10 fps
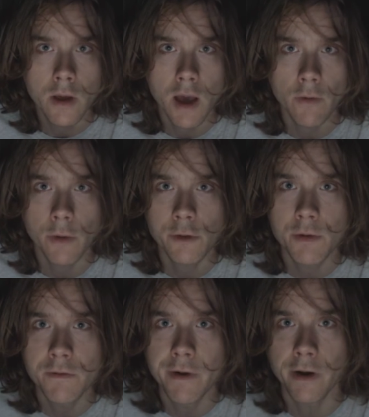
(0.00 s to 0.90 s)
I've always
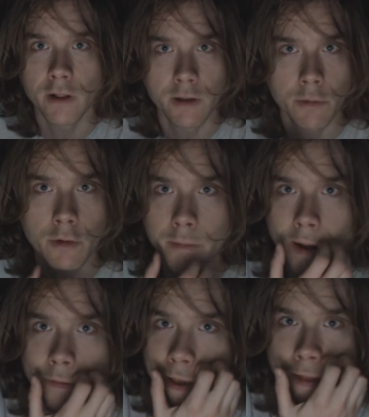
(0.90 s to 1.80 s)
been very liberal
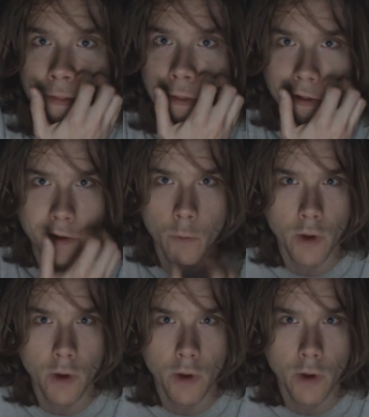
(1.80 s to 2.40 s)
about that and thought, like,